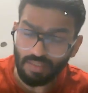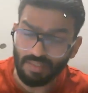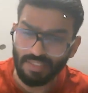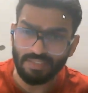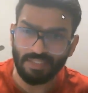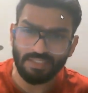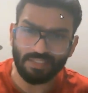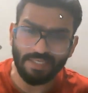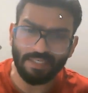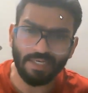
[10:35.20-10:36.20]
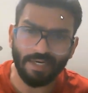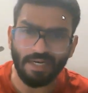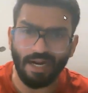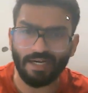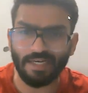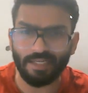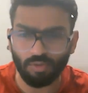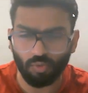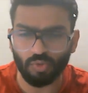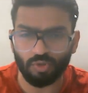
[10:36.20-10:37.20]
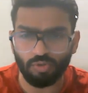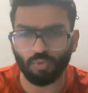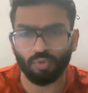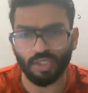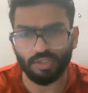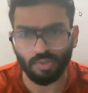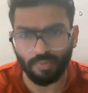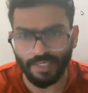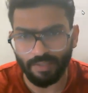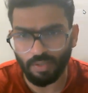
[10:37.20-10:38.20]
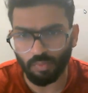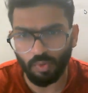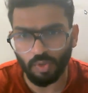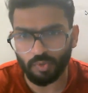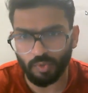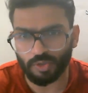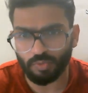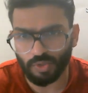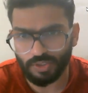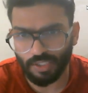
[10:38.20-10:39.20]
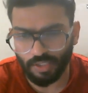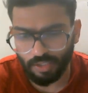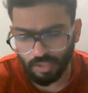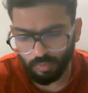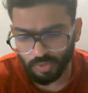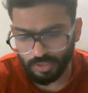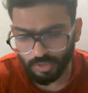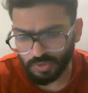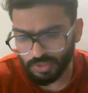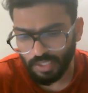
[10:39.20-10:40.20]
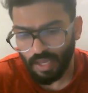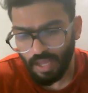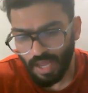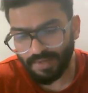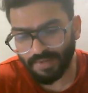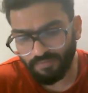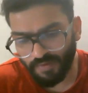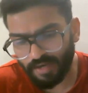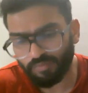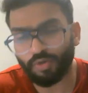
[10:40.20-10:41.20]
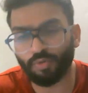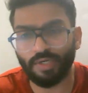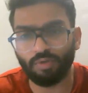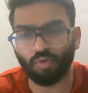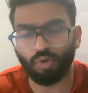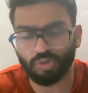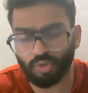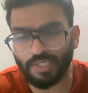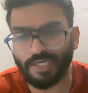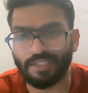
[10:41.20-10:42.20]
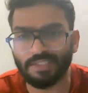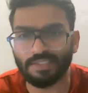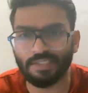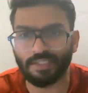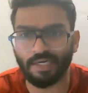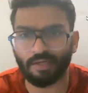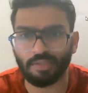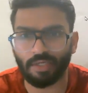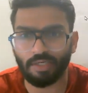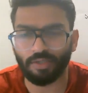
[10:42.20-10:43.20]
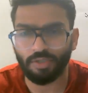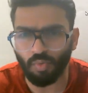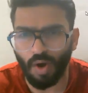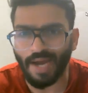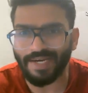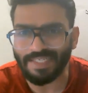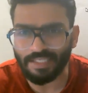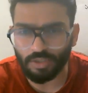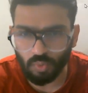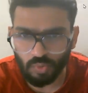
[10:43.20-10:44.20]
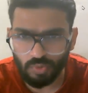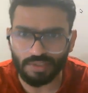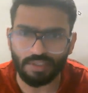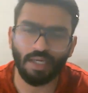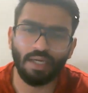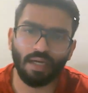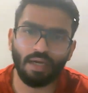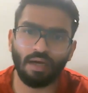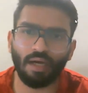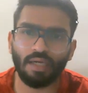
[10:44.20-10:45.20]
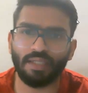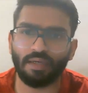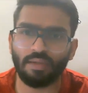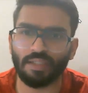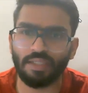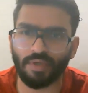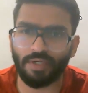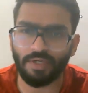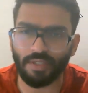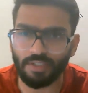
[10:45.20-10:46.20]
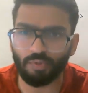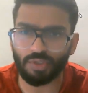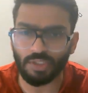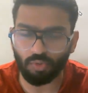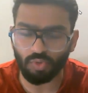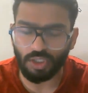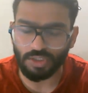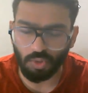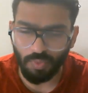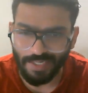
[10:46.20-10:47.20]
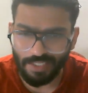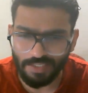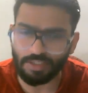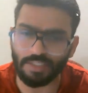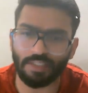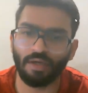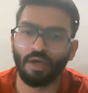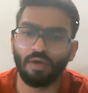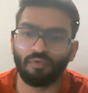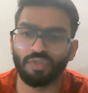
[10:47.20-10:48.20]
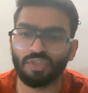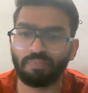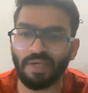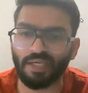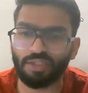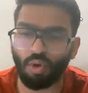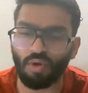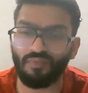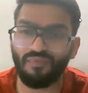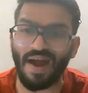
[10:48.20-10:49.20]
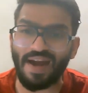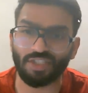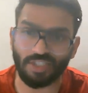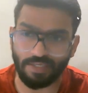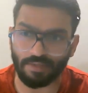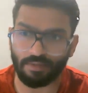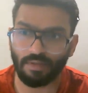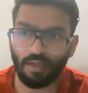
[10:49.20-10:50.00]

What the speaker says: these internet handling rules of 2021 was in news. And in fact, what you need to also read is there are new IT rules that were introduced in 2023, which is based on fact checking.